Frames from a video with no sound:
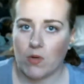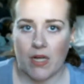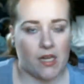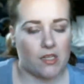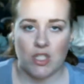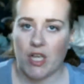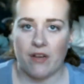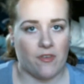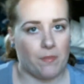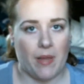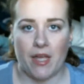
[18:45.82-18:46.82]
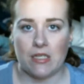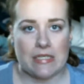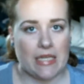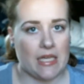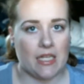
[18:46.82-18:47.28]
kind of shade for pale
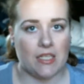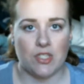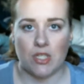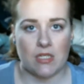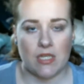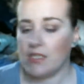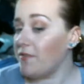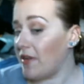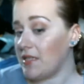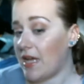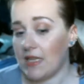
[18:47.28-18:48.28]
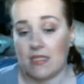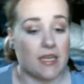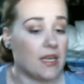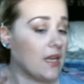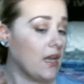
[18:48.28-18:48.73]
skin is just, it's
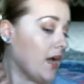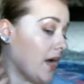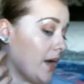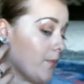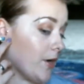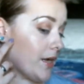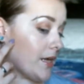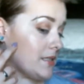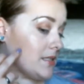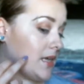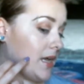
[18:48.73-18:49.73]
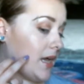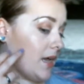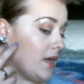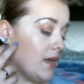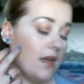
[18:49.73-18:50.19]
fantastic. I'm wearing it
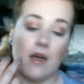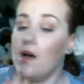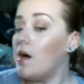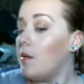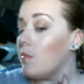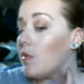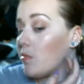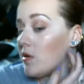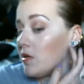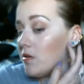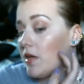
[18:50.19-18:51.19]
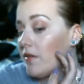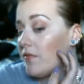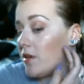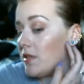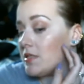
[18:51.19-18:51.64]
today. I went a little
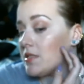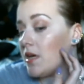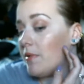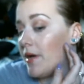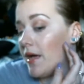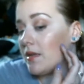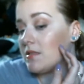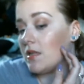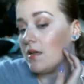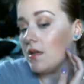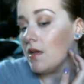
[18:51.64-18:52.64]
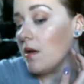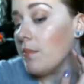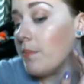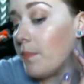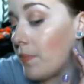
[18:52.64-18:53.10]
heavy on this side by accident,
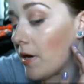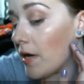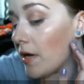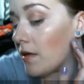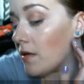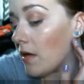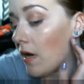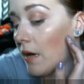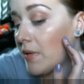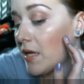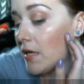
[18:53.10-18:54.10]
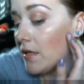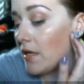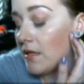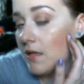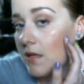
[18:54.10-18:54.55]
but I mean,
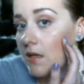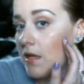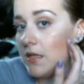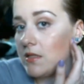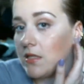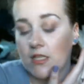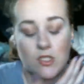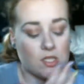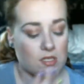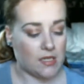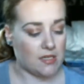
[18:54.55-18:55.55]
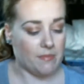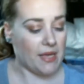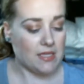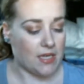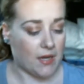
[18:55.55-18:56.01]
it's
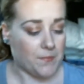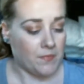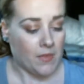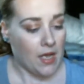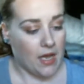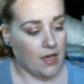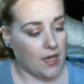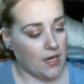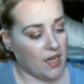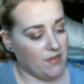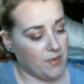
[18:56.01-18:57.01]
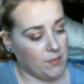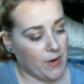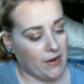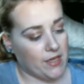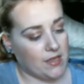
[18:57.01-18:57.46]
amazing. And I've been
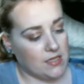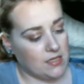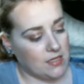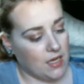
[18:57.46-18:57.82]
wearing this